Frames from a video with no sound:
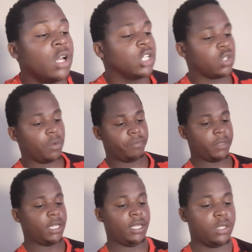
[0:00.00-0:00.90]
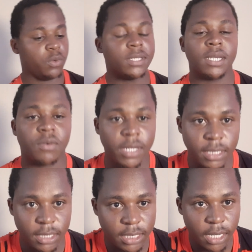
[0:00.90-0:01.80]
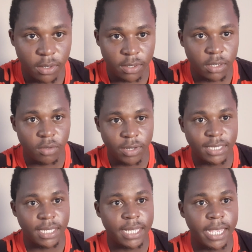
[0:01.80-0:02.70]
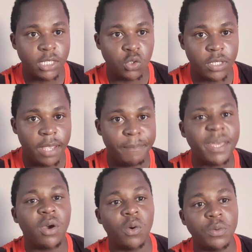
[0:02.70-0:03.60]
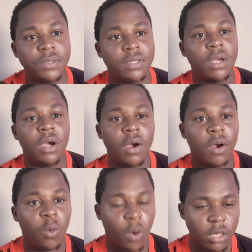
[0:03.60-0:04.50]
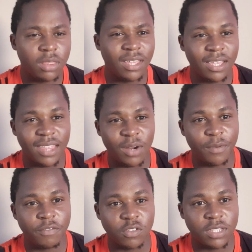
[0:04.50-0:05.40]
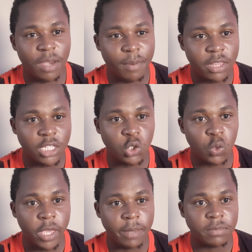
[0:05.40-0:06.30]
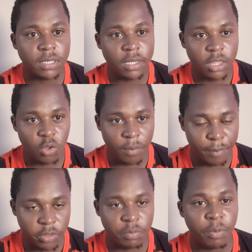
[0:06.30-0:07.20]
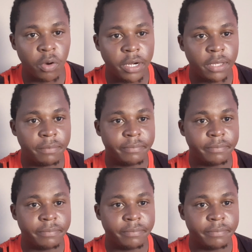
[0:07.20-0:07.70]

So it was a crazy day today because one thing that we have to say about these two games, they were both boring.